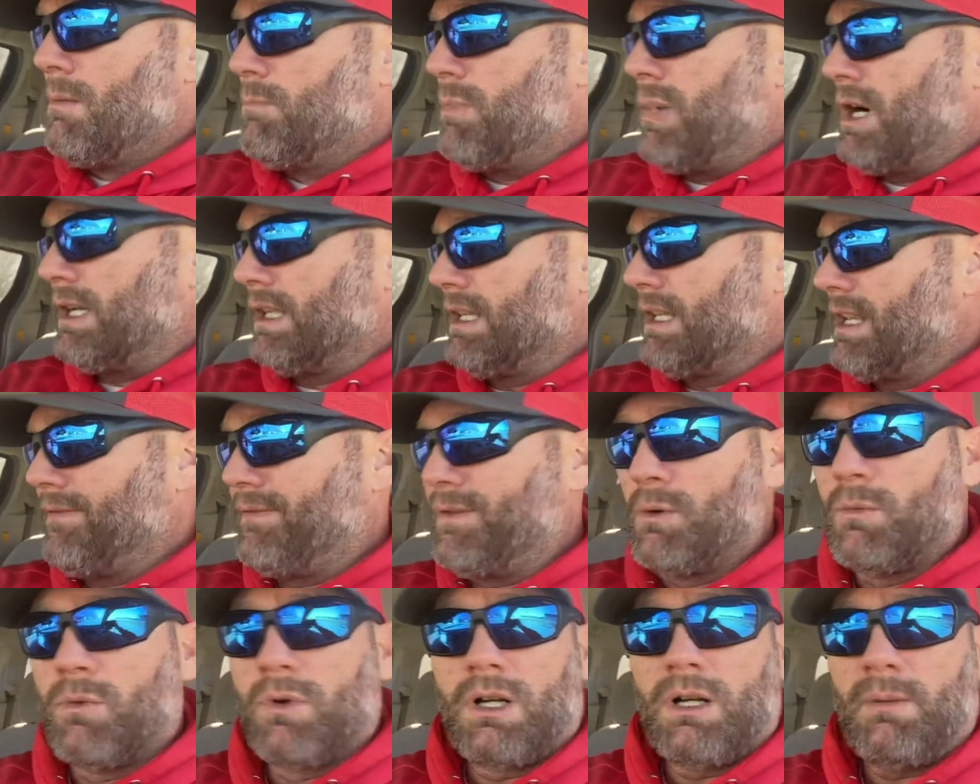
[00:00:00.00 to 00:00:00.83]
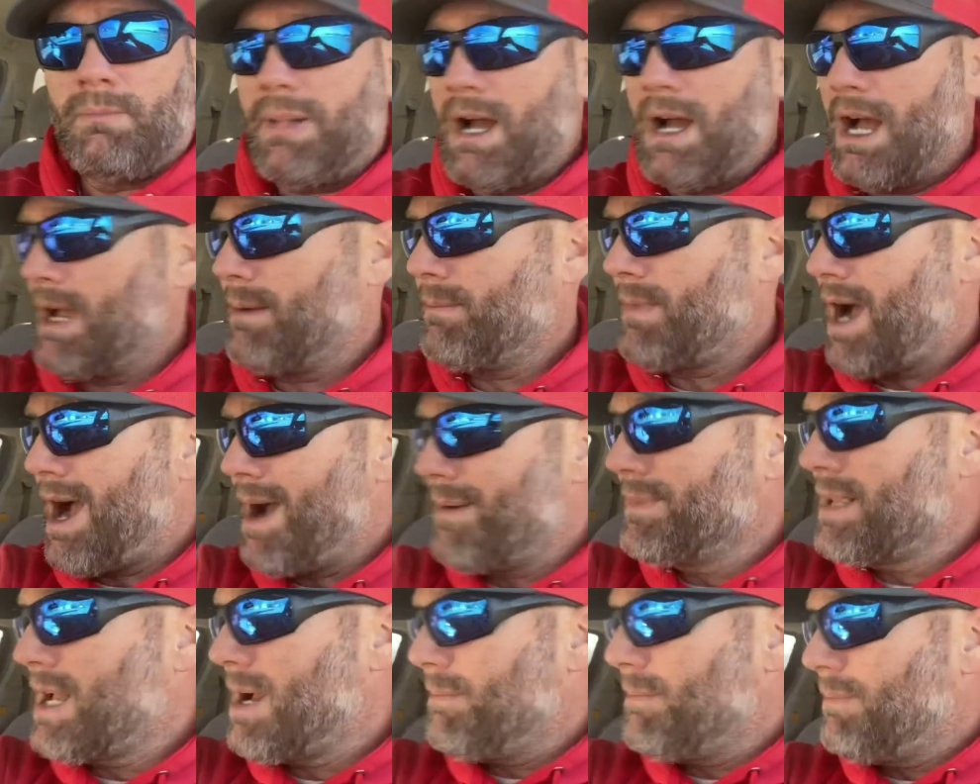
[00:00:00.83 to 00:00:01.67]
But if you were to buy them,
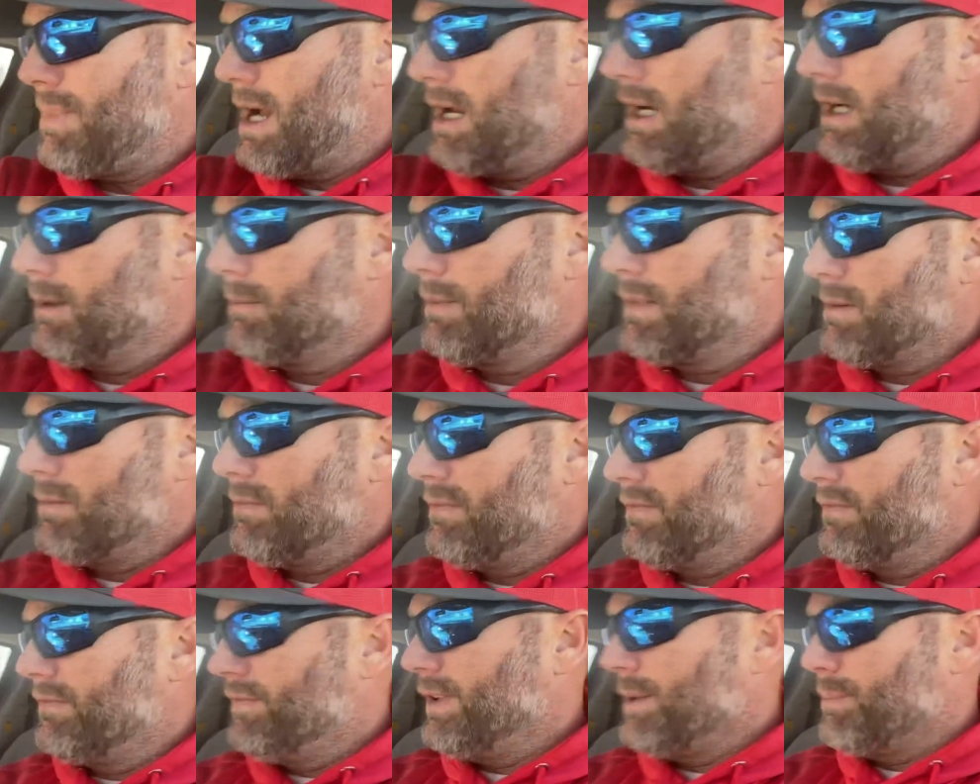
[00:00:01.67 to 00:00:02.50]
I'm not buying them to